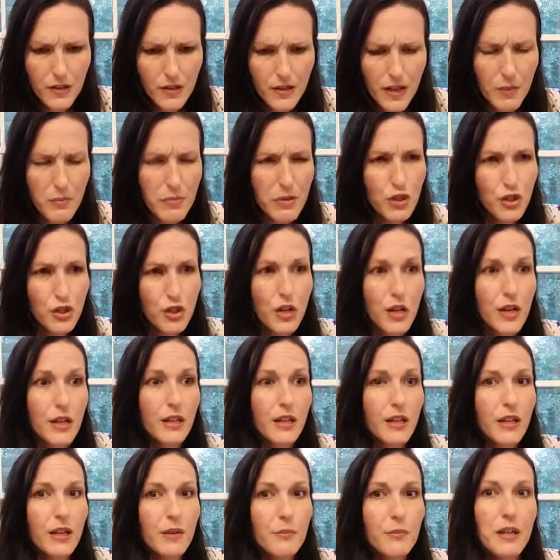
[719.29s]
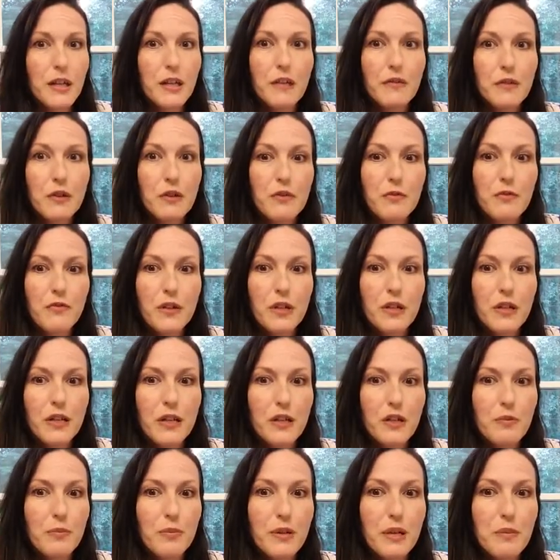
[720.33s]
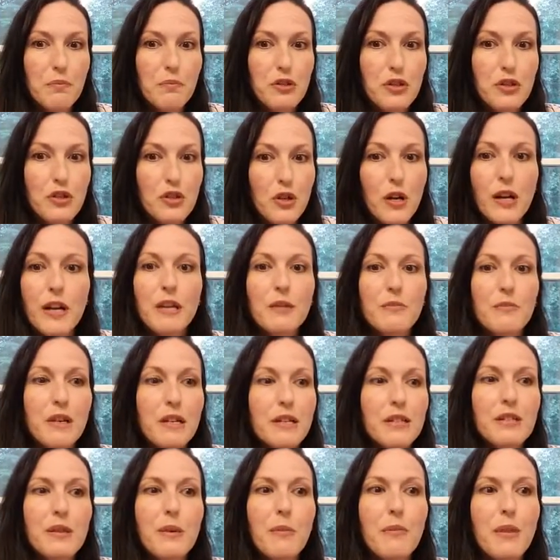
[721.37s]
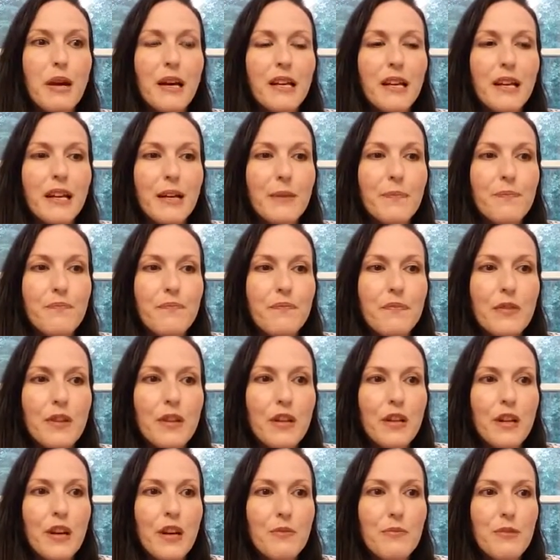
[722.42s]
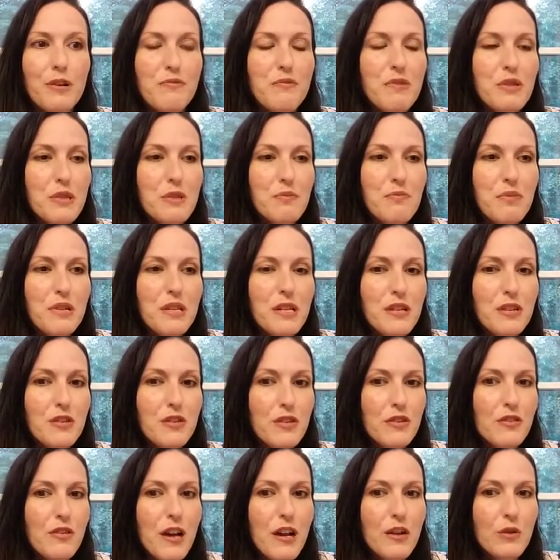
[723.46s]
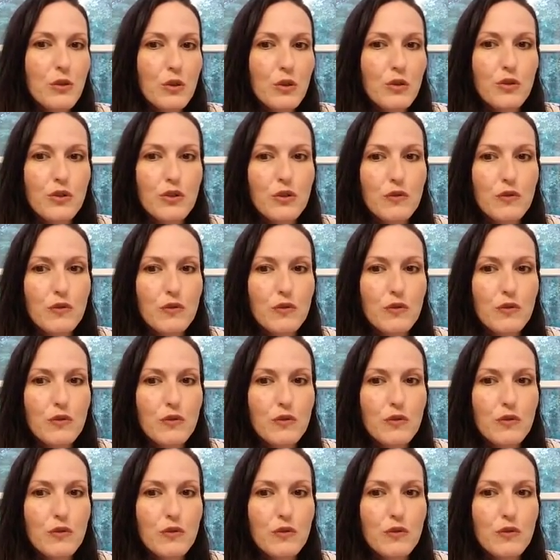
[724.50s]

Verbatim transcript: They betrayed him. Many of you feel like you're being betrayed by somebody. You know, maybe it's somebody in your own household.